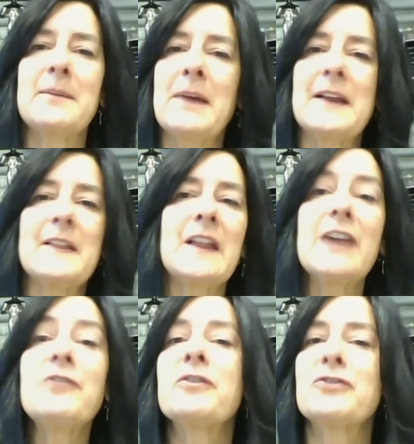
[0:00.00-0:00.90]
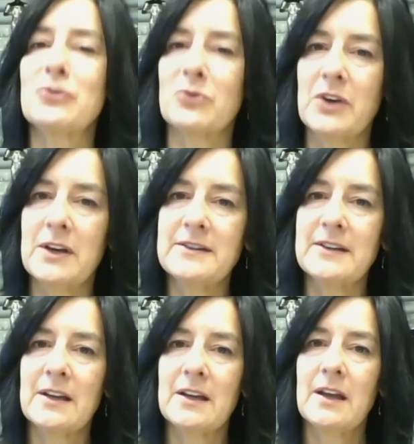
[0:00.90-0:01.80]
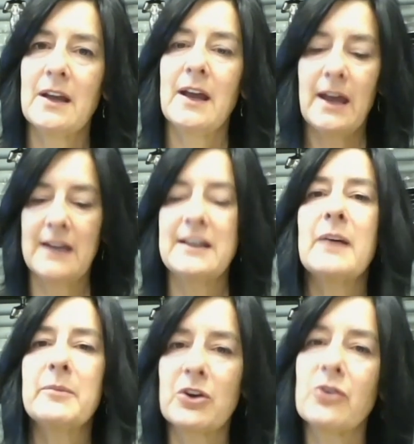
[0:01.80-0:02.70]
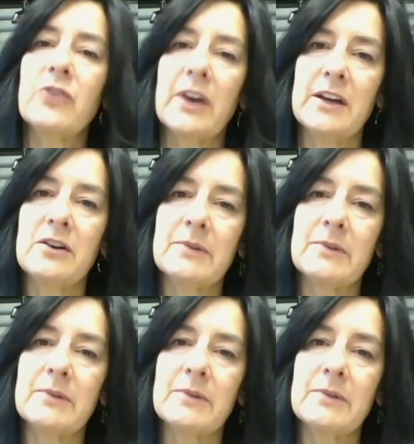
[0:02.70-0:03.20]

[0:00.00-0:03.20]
my life of stories, and now I'm going to go create a new